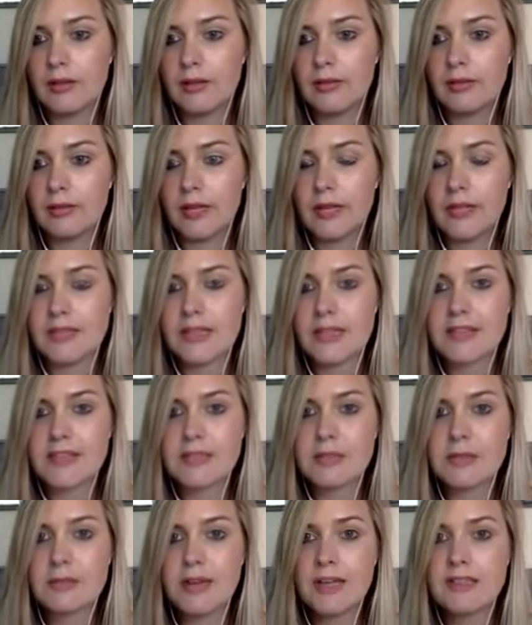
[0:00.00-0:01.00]

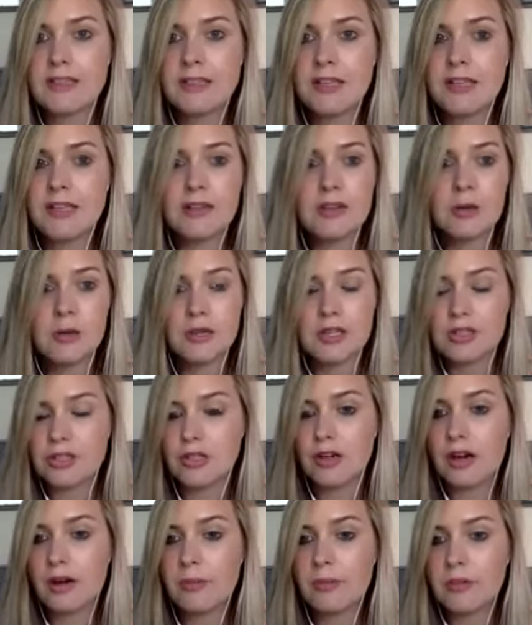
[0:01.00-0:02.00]
Fantastic. We've had another
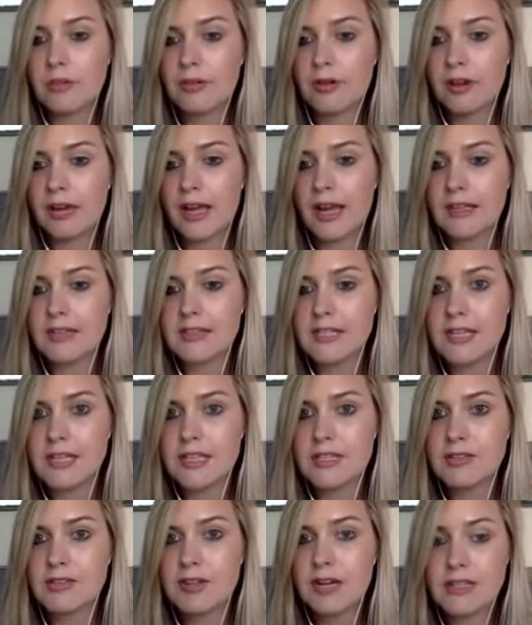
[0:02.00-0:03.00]
question come through, Casey.
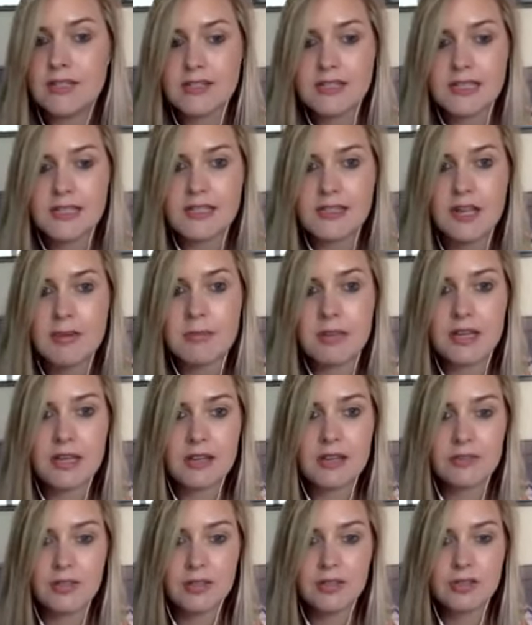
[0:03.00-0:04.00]
It's great to see so
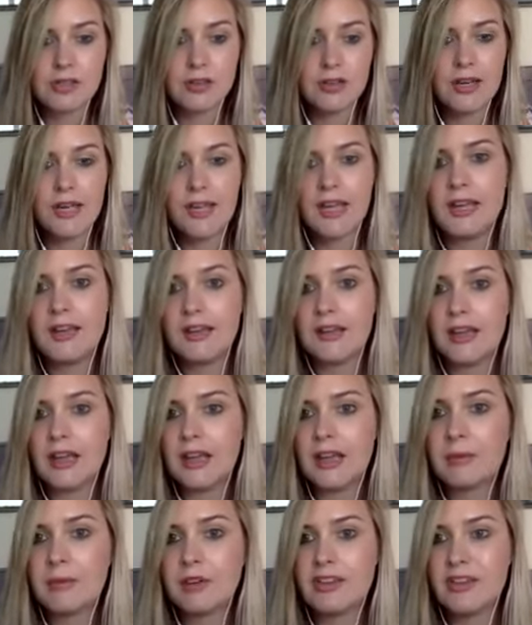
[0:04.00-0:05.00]
many of you tuning in
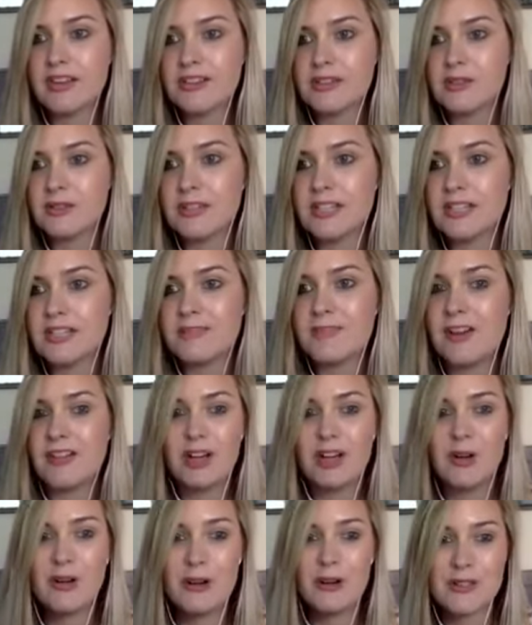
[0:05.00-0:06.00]
with us on this
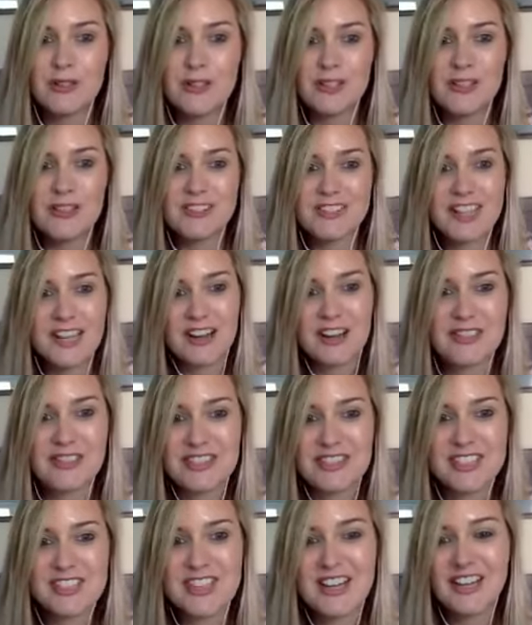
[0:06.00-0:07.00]
very hot Tuesday
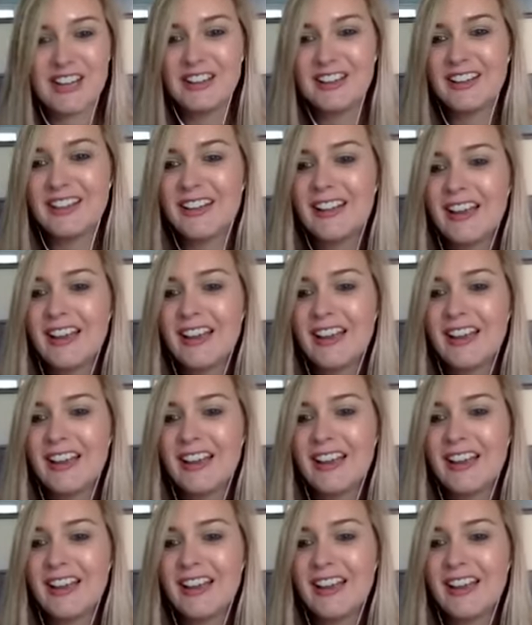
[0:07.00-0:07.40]
afternoon.